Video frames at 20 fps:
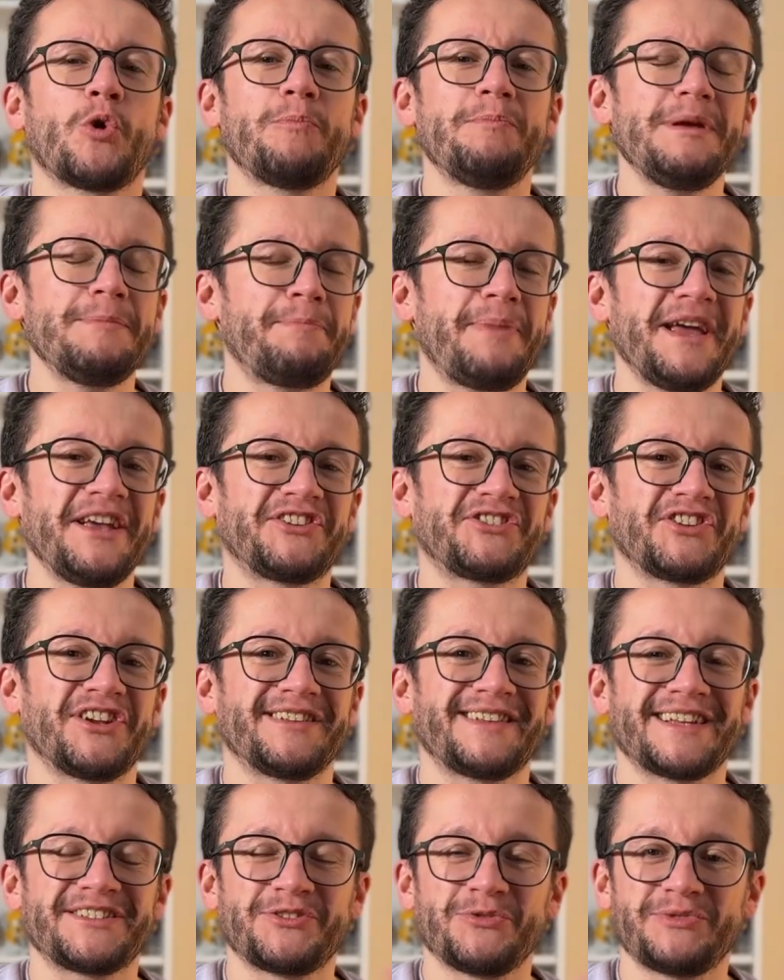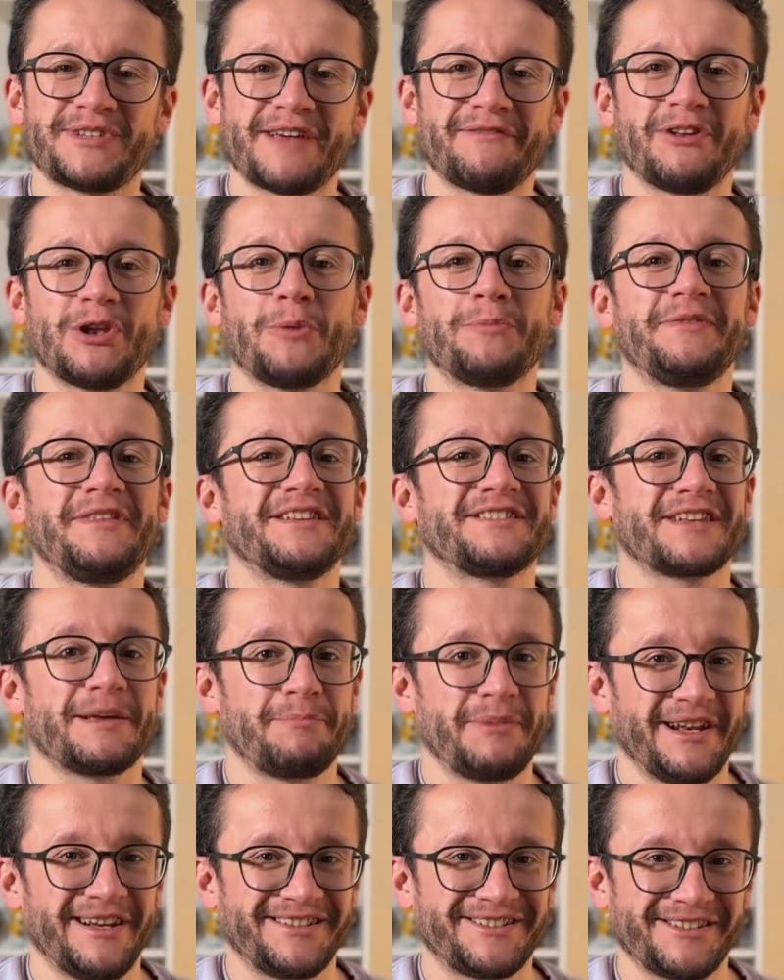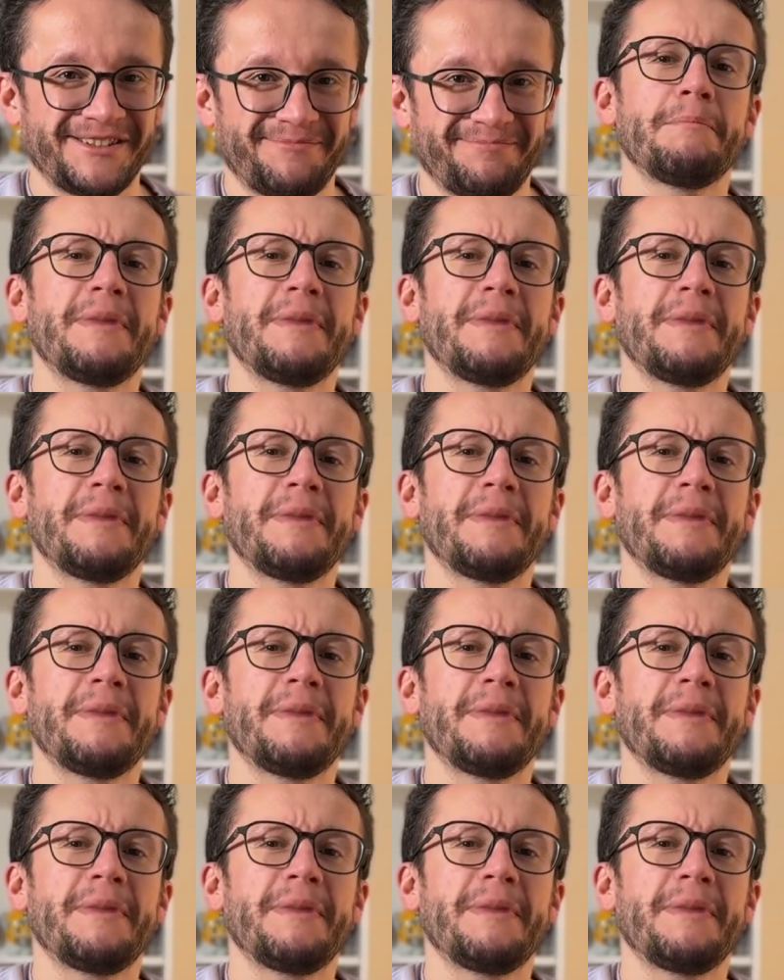be patient as you develop this ability.